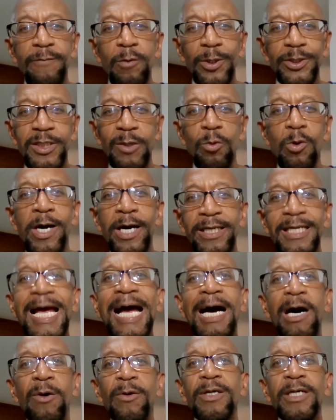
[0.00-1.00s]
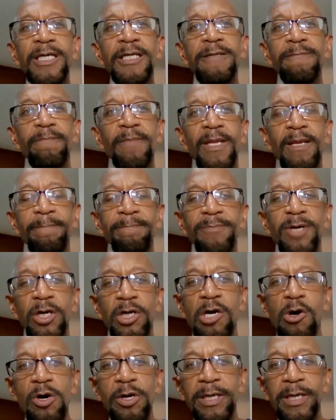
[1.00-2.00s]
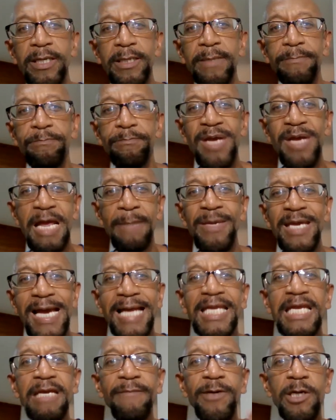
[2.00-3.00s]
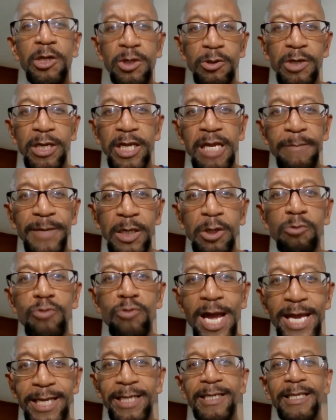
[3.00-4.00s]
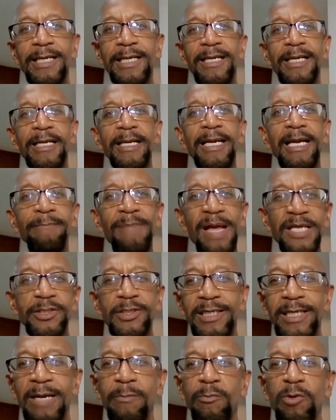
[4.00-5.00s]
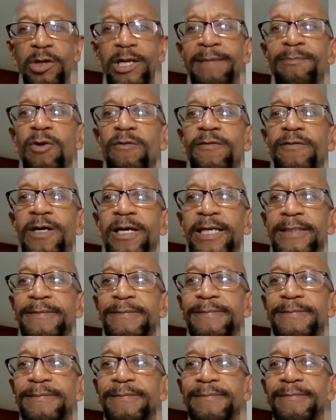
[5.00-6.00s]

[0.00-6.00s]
what you want now, but go pay me and give me a good rating, and basically we can move on.